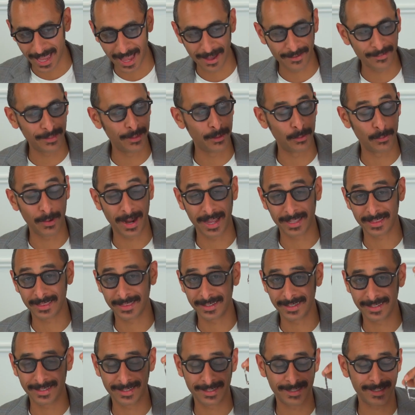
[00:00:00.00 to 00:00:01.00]
have the
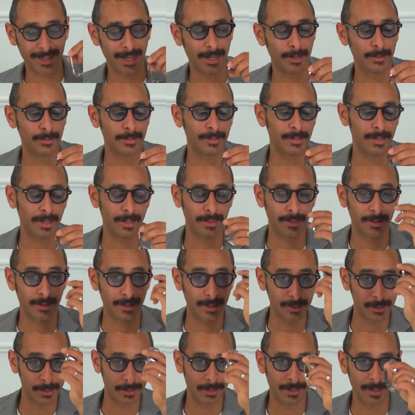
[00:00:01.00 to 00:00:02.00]
rattly sound. I
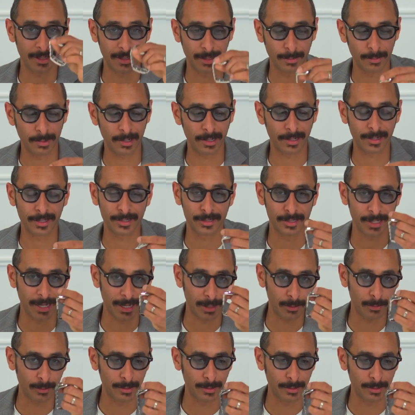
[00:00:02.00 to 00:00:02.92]
think I should get the Bark and Jack